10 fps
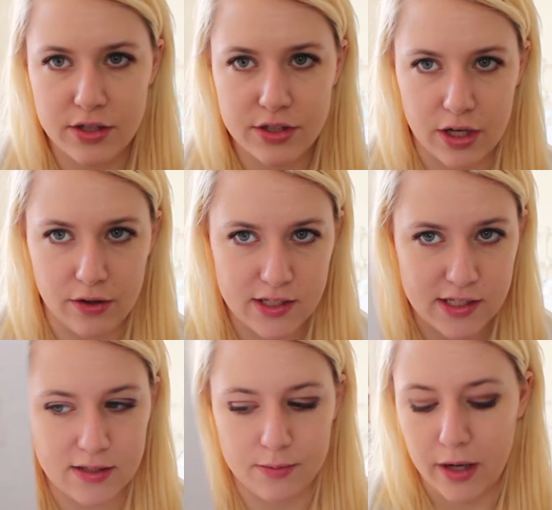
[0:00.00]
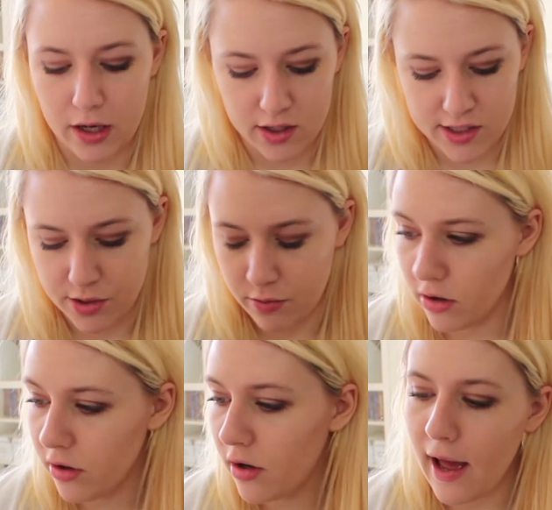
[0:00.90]
So this is the biology
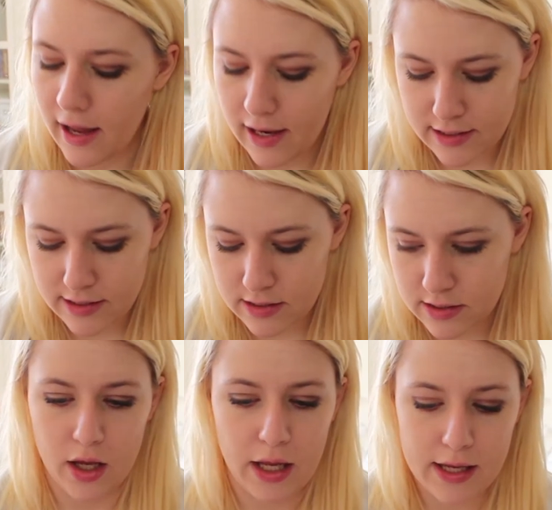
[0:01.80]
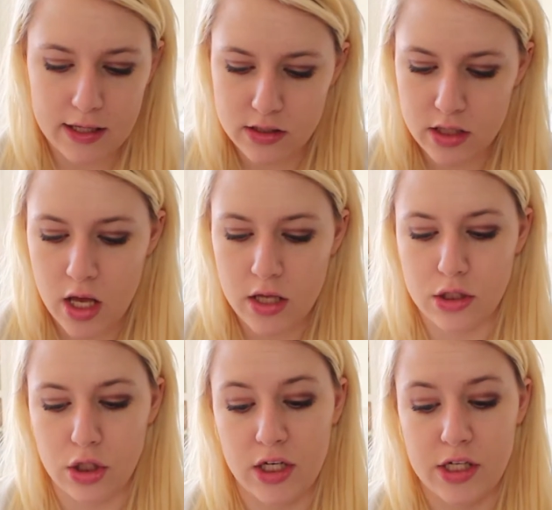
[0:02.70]
one, and like it
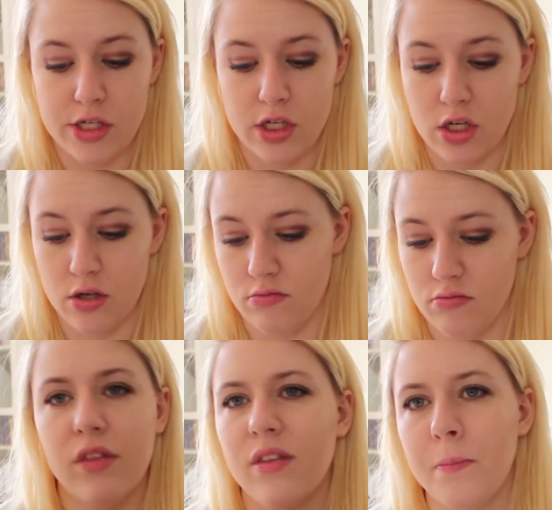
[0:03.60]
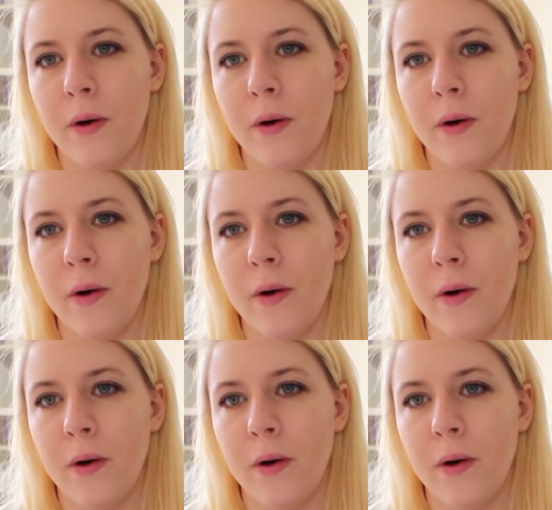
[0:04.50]
says you need to know the